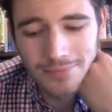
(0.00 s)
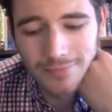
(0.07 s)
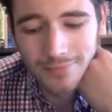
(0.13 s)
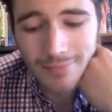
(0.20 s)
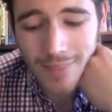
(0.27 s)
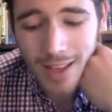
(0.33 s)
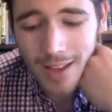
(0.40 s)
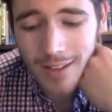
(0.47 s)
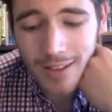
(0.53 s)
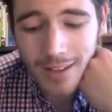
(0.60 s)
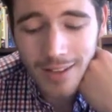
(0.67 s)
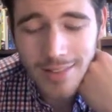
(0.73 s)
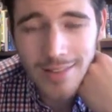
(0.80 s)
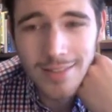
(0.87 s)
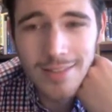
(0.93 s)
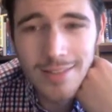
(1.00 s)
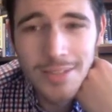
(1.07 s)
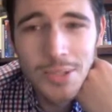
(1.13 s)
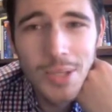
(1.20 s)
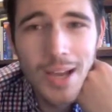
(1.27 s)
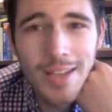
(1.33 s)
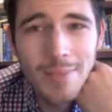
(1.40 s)
yeah, I guess I'll see you
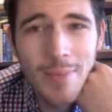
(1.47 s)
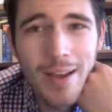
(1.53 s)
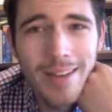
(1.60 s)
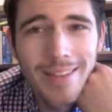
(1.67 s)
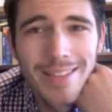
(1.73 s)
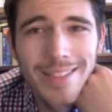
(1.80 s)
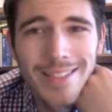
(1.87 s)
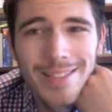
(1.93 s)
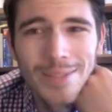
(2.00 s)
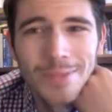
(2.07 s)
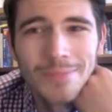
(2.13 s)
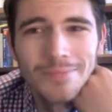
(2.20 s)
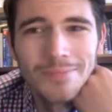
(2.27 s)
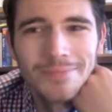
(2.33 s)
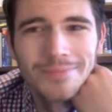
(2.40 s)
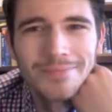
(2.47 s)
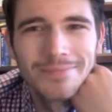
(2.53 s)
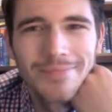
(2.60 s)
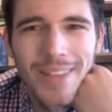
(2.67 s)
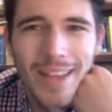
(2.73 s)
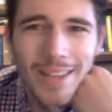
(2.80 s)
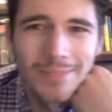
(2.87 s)
guys back here soon.
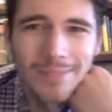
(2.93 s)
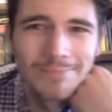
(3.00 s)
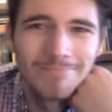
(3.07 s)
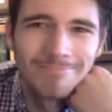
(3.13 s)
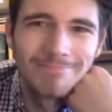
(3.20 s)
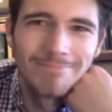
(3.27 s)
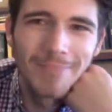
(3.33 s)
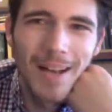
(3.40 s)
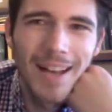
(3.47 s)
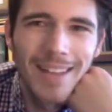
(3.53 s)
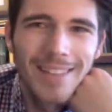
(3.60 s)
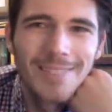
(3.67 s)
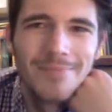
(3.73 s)
Okay, bye.